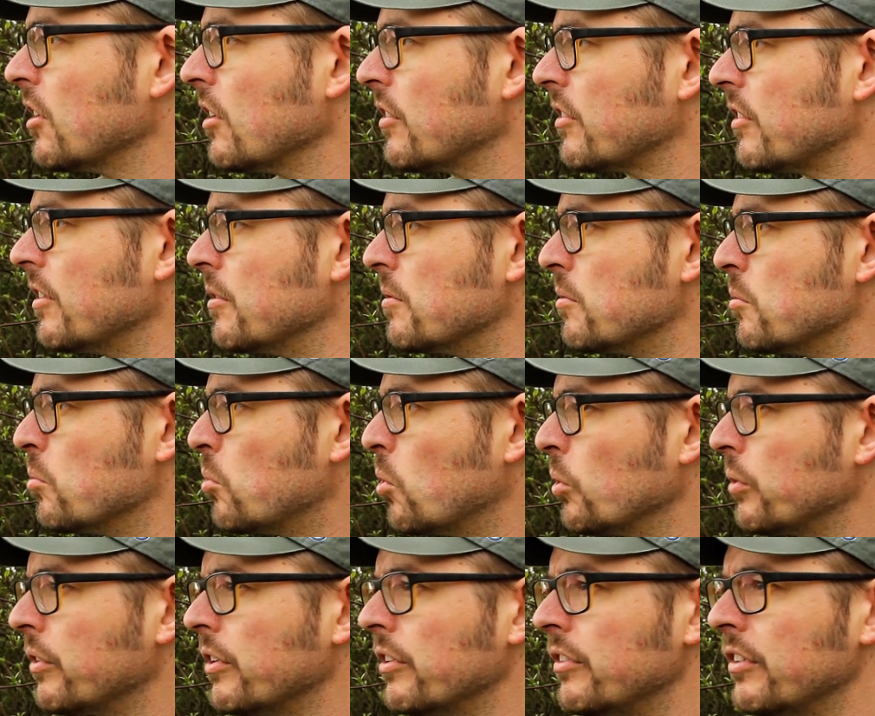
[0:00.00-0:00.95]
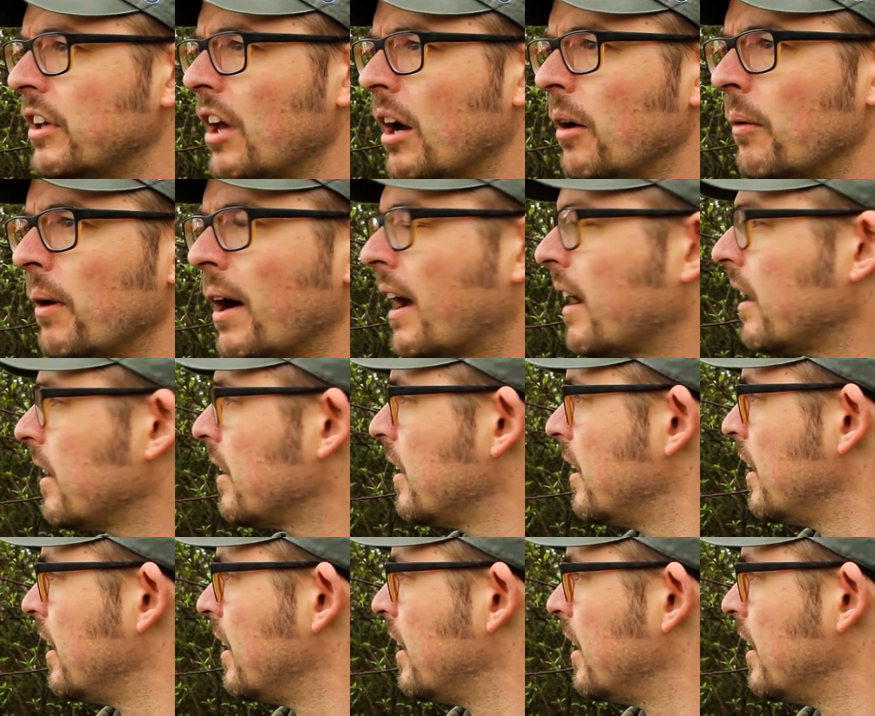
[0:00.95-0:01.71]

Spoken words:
lots of water to go at.